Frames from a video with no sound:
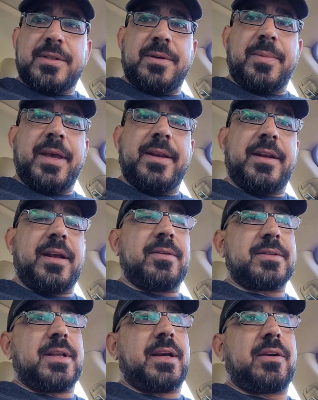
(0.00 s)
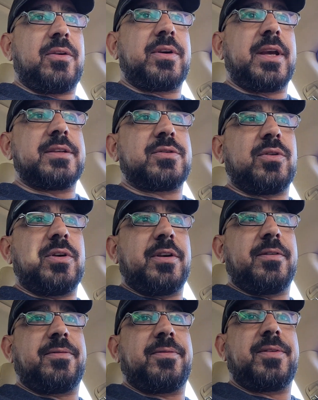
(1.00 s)
debating, I was like, okay, so
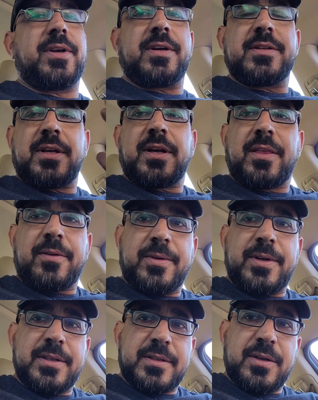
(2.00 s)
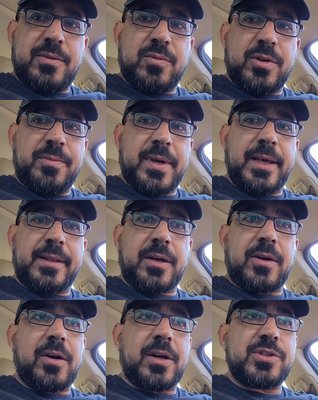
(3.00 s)
if there is another reason would make the
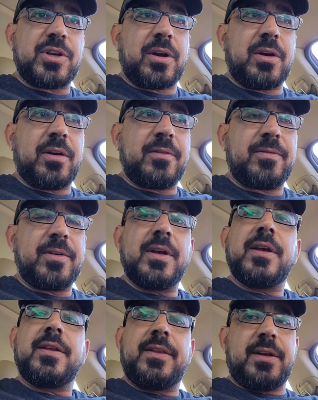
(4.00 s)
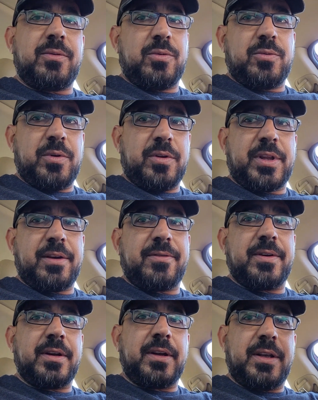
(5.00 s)
car shut off, then we will
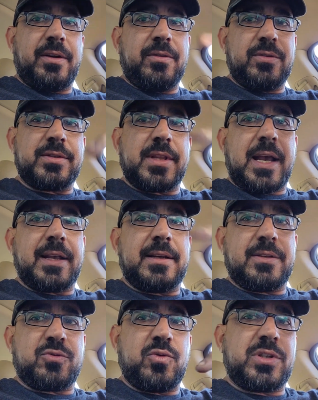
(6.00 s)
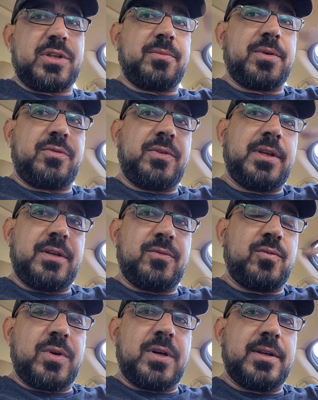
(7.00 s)
definitely lose that switching between
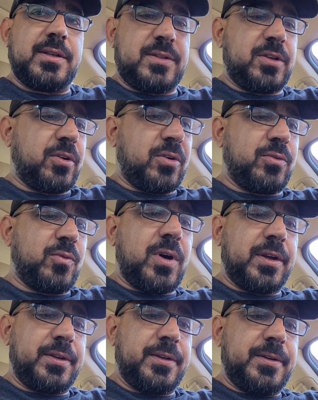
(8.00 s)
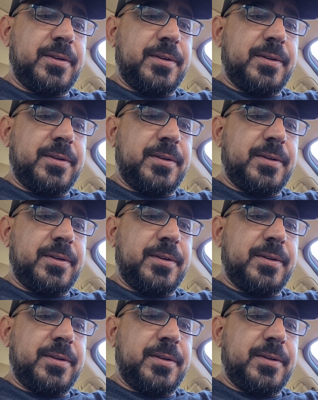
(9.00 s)
0 to 1.